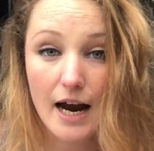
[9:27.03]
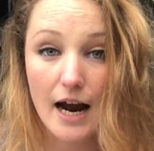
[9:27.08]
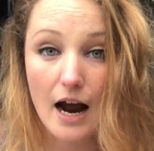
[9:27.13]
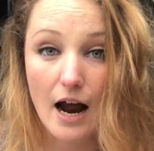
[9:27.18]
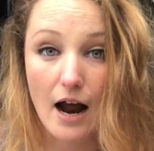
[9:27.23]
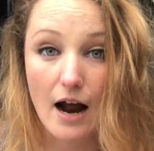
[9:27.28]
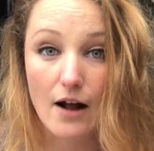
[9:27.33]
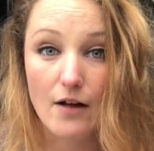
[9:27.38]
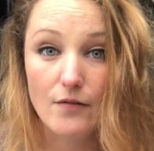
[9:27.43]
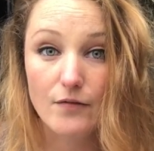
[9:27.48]

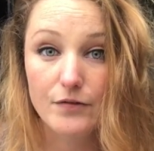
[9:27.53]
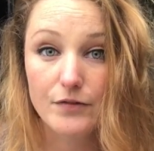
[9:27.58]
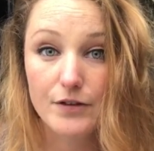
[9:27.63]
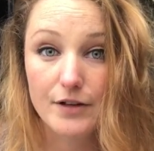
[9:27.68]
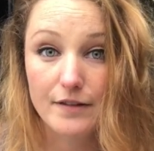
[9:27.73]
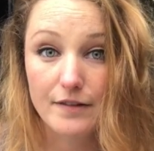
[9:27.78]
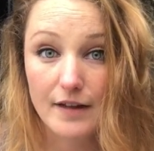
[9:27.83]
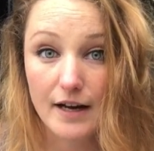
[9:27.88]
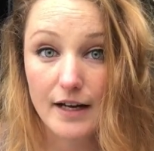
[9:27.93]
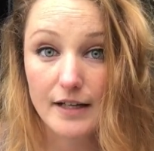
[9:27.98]
and
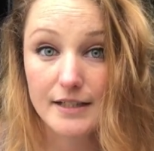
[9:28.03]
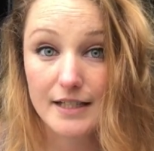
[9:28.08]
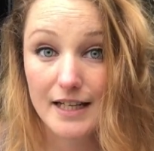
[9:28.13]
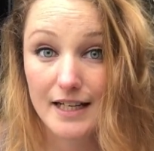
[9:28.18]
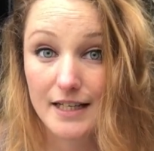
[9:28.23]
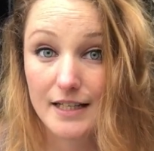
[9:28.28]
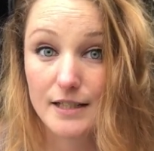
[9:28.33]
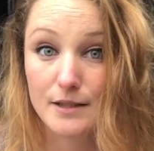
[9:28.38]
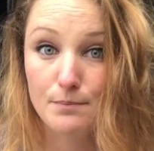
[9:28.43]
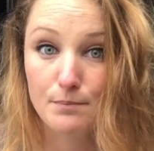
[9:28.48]
that
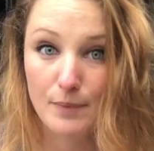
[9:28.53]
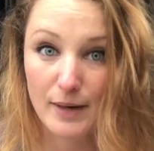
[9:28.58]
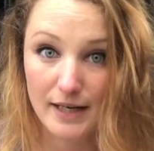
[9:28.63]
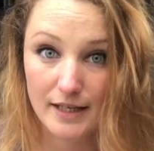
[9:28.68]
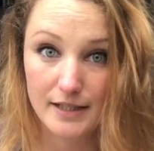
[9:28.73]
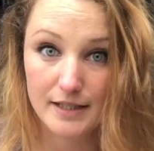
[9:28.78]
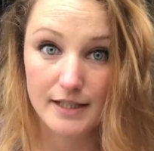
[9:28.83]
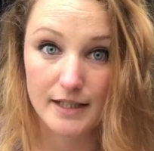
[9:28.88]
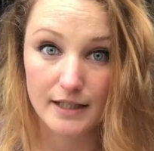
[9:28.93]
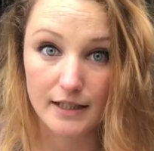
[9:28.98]
is
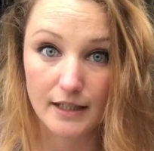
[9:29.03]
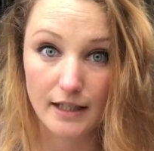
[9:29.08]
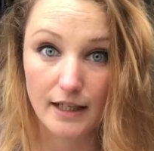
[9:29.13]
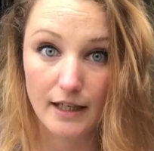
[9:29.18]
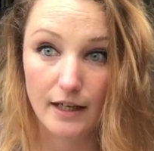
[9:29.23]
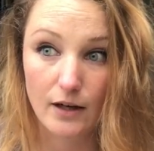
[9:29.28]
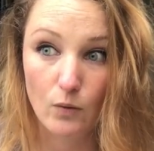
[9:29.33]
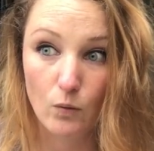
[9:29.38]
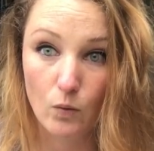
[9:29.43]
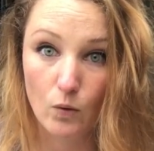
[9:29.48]

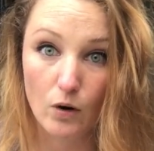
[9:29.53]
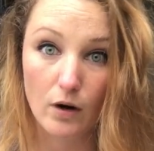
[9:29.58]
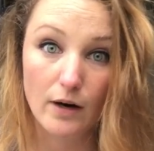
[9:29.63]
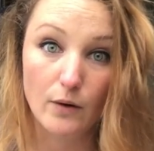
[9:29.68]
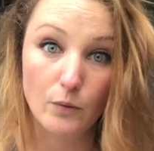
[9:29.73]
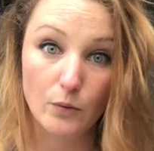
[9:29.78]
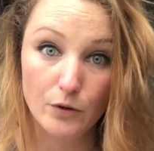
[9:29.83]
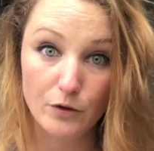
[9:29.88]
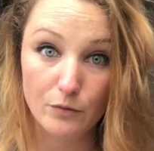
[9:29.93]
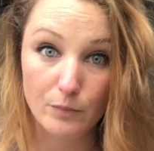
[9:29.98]
basically what I
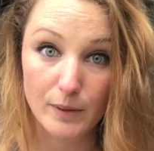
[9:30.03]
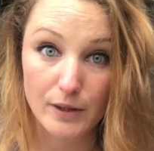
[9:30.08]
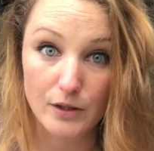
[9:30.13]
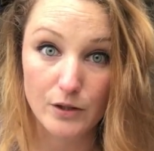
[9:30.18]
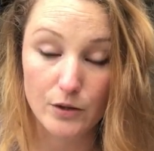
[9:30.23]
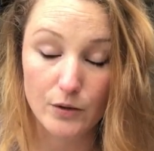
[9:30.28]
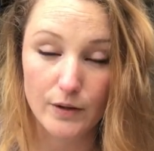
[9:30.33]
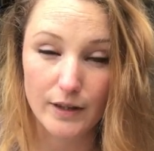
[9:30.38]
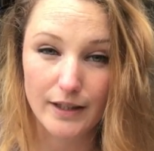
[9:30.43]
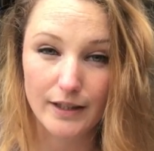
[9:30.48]
would have been
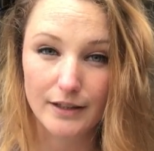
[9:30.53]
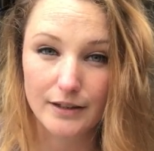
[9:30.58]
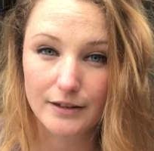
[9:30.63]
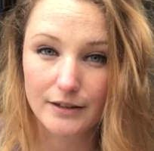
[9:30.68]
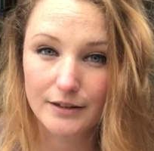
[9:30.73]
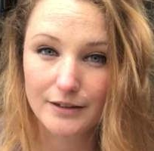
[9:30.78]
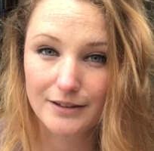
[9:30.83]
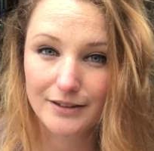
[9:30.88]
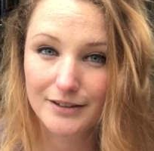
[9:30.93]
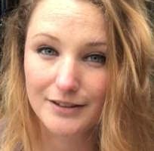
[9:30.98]
doing
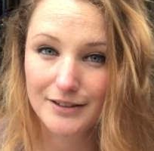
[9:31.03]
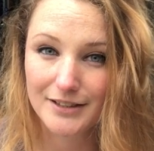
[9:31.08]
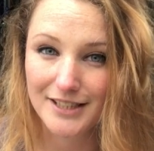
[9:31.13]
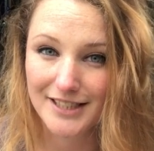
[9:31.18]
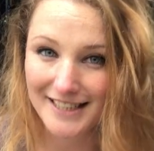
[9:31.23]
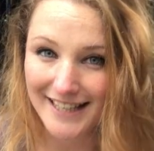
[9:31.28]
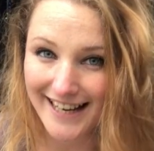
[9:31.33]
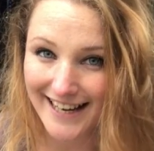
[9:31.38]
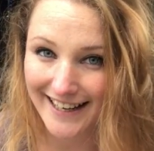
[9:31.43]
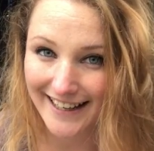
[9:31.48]

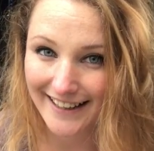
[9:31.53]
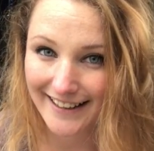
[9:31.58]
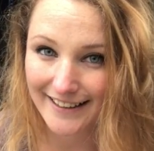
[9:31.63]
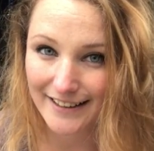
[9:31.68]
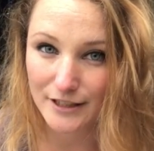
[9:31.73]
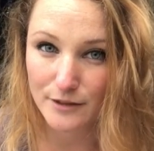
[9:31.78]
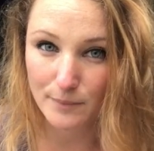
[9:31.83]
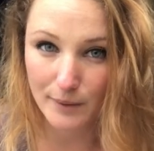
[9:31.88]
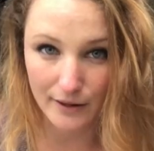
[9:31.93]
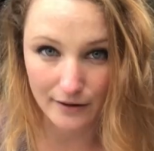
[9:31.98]
today,
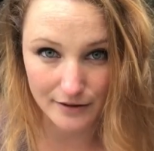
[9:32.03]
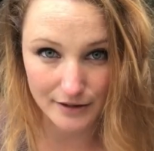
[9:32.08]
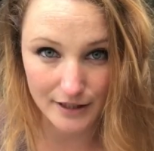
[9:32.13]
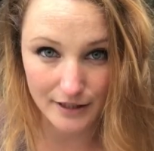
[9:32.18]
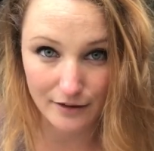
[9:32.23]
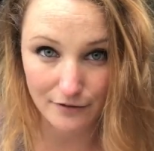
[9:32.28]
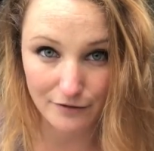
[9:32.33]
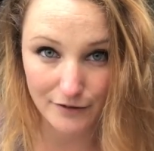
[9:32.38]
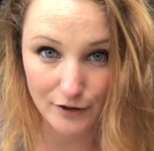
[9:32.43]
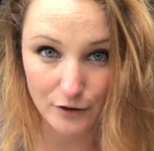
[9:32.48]
is planting
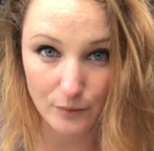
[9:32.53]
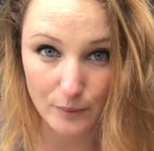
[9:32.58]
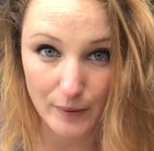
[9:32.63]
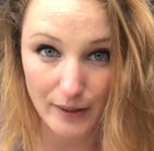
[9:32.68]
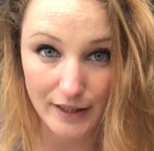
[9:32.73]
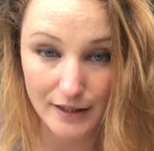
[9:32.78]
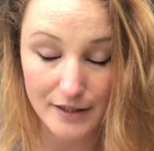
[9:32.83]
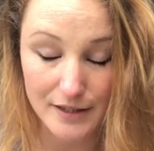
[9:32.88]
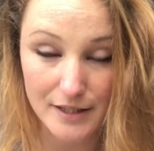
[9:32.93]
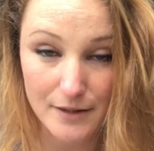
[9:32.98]
the field
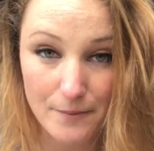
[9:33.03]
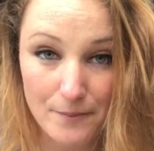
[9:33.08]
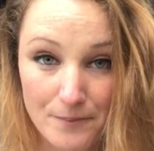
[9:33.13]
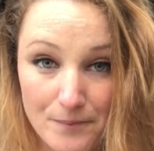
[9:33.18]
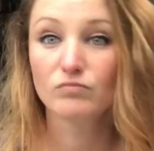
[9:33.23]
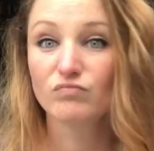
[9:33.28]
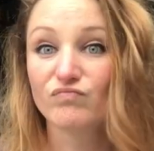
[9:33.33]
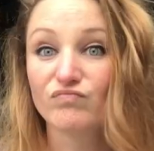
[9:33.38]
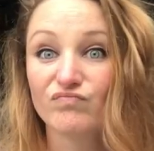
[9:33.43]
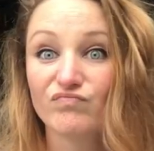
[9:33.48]
beans.
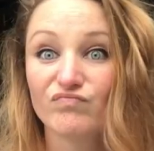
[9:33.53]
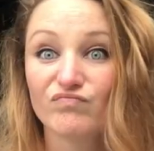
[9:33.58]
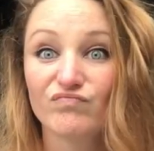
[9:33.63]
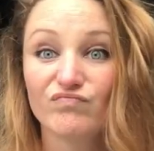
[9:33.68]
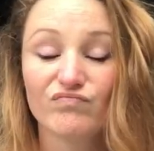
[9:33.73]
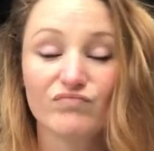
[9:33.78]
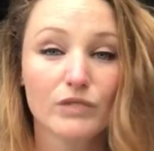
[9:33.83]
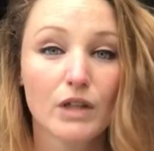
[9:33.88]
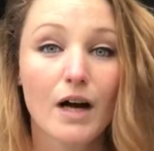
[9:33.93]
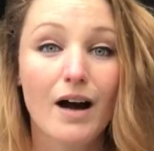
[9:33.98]

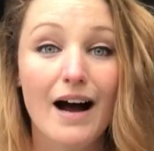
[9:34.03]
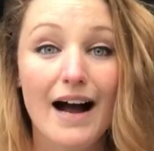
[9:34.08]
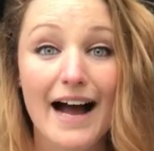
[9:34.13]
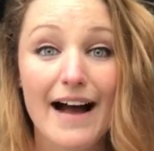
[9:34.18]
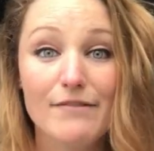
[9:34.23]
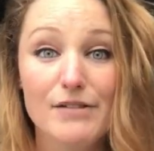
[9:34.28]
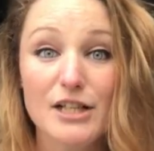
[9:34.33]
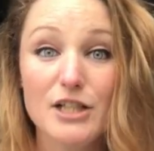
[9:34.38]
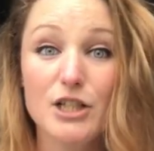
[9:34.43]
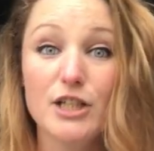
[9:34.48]
I
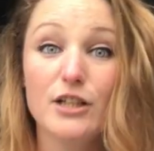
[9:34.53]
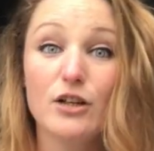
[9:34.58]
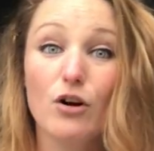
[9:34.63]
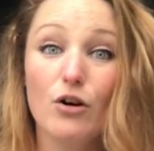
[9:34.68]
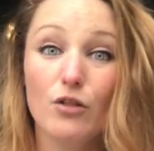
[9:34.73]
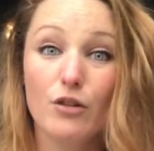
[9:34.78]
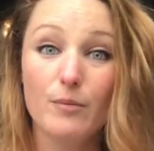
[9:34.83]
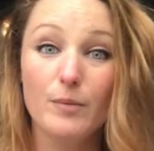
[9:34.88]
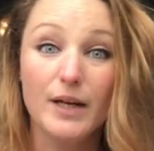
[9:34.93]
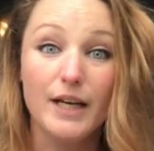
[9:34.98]
have actually
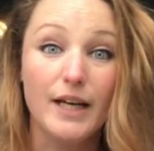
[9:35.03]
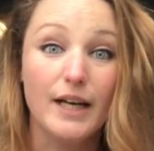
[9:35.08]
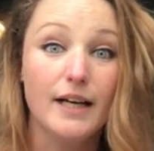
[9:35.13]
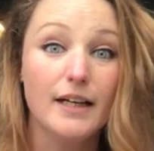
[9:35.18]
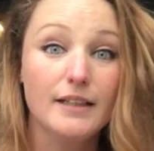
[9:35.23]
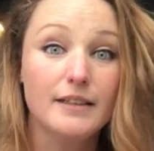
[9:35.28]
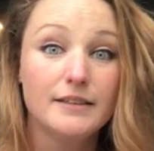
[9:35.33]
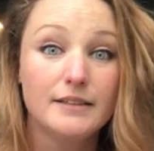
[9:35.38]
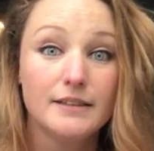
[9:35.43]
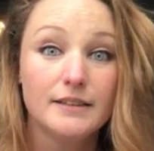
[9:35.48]
got them
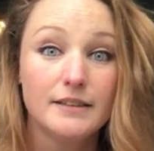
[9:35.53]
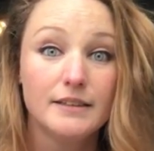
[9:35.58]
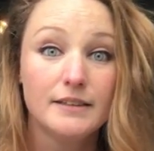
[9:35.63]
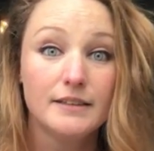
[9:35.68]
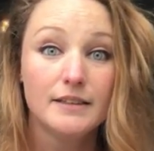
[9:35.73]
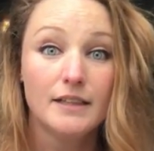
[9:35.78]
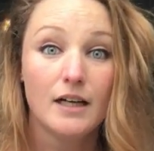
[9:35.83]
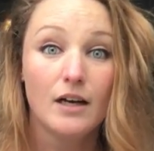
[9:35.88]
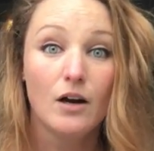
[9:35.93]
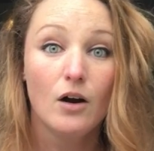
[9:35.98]
here,
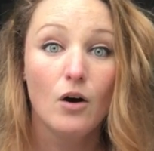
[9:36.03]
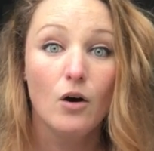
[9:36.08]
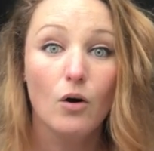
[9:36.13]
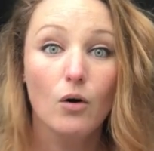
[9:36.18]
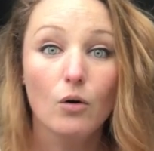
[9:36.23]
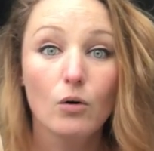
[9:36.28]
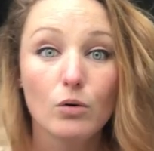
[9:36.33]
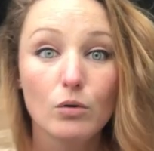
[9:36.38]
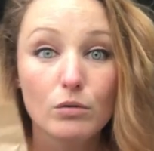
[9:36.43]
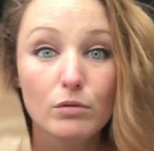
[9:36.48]

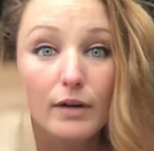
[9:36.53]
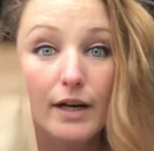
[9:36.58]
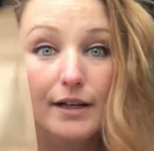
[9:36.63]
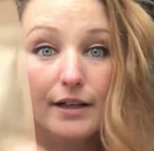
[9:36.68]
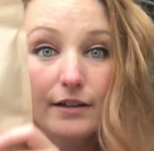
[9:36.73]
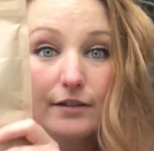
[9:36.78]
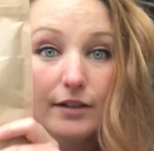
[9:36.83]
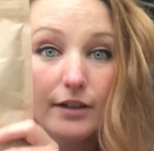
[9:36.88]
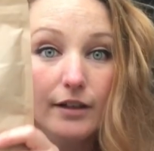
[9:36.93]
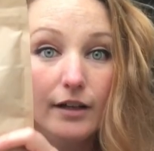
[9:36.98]
all
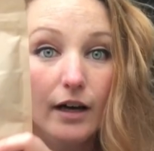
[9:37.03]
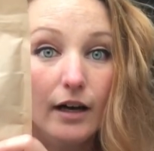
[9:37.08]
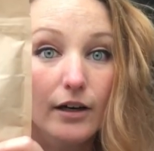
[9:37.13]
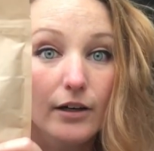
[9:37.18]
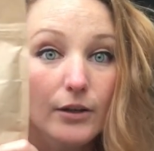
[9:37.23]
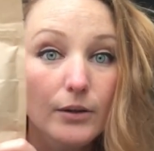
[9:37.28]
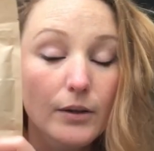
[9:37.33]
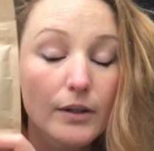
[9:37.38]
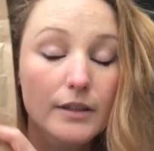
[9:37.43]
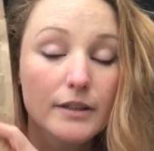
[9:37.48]
ready to
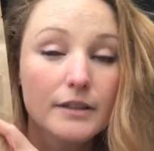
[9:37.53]
go,